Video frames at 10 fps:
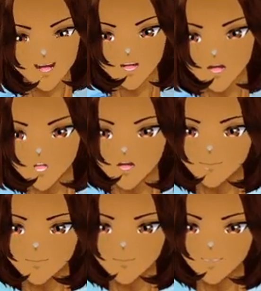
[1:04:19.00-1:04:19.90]

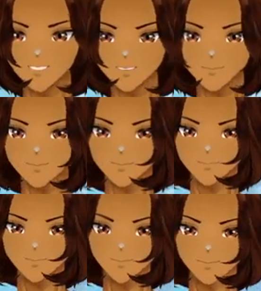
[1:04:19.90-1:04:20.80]
it's fish.
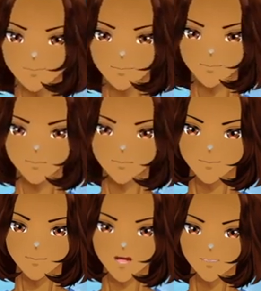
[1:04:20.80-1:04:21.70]

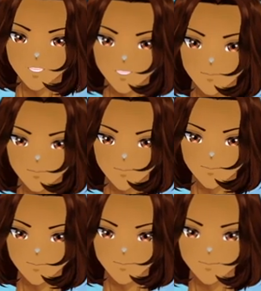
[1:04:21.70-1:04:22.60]
I think.
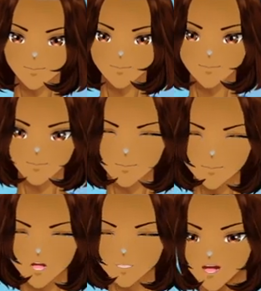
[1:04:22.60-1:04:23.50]

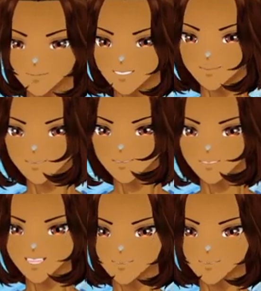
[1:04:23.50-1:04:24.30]
Okay, that's good to note.